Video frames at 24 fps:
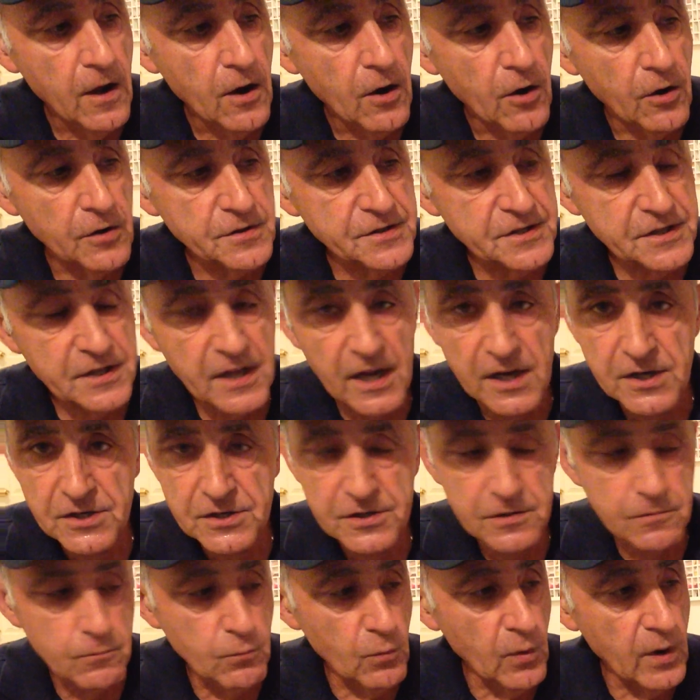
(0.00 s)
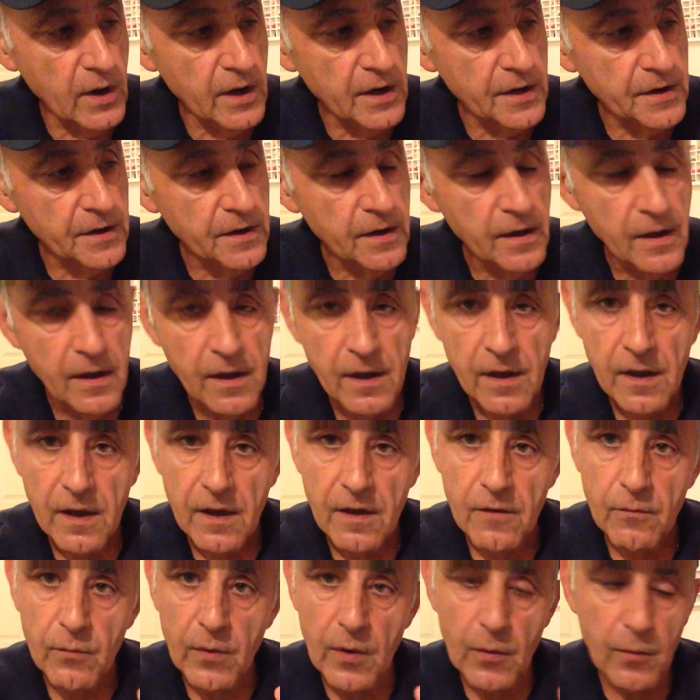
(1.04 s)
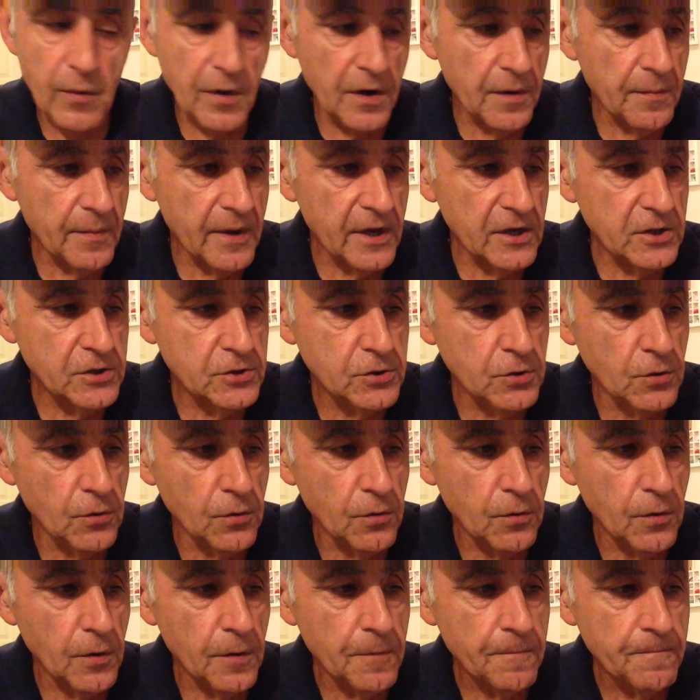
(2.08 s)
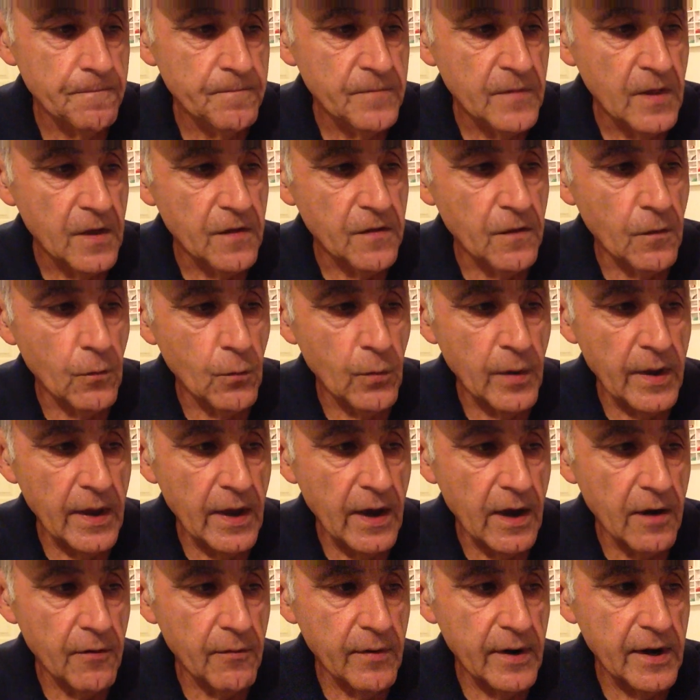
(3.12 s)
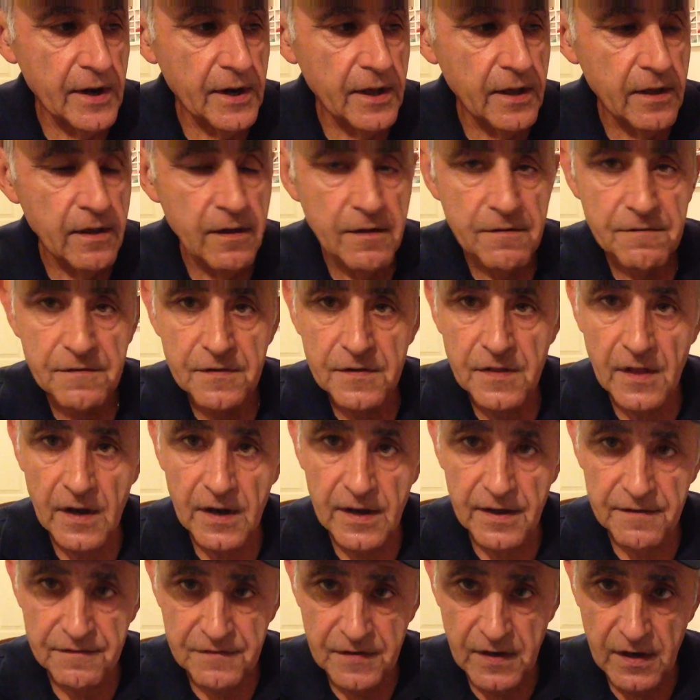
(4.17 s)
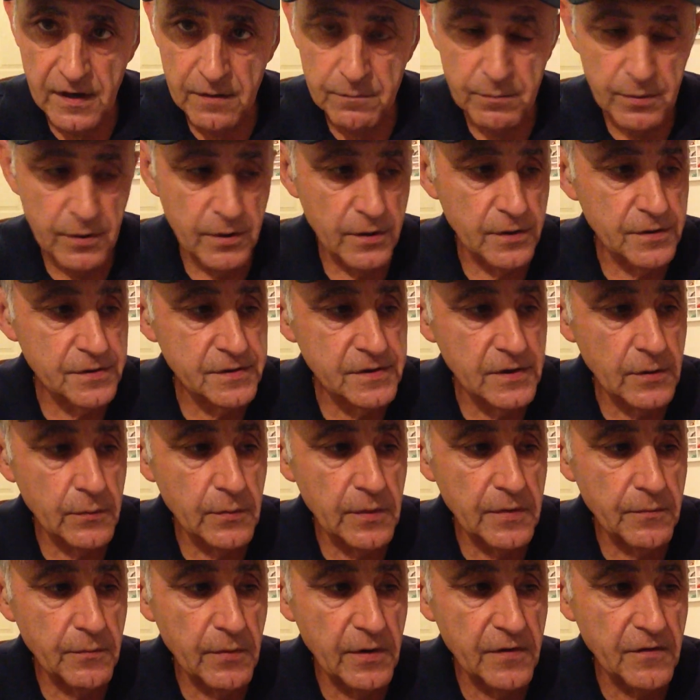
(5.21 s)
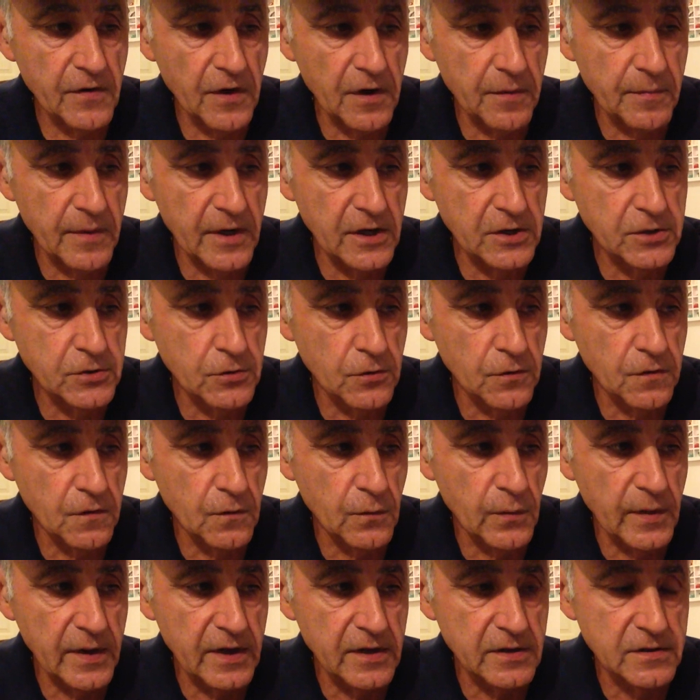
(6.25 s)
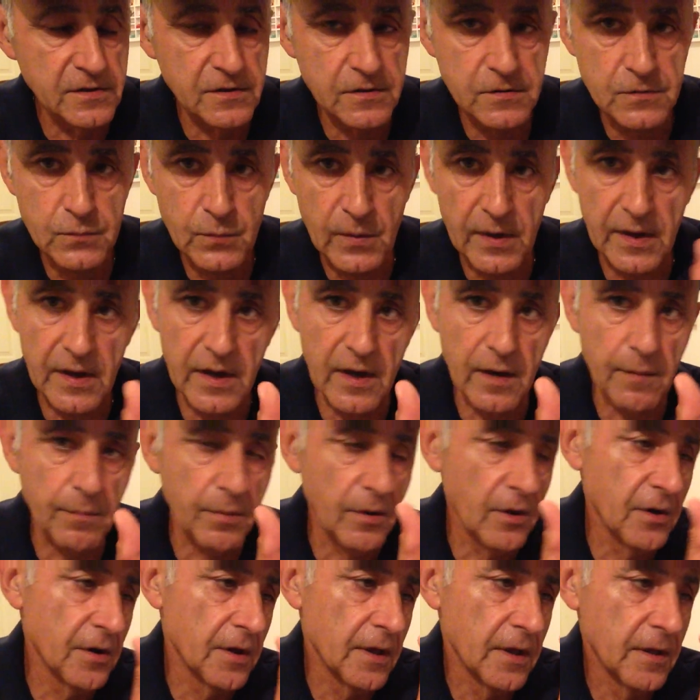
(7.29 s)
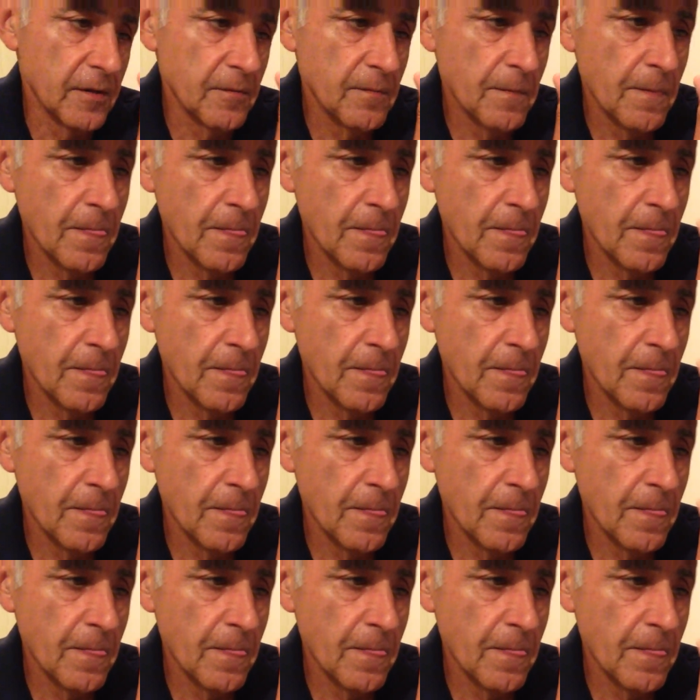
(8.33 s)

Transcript: On station 1, we want to make sure that we are ready for the left-hand bird. So we've got to make sure that we can swing our body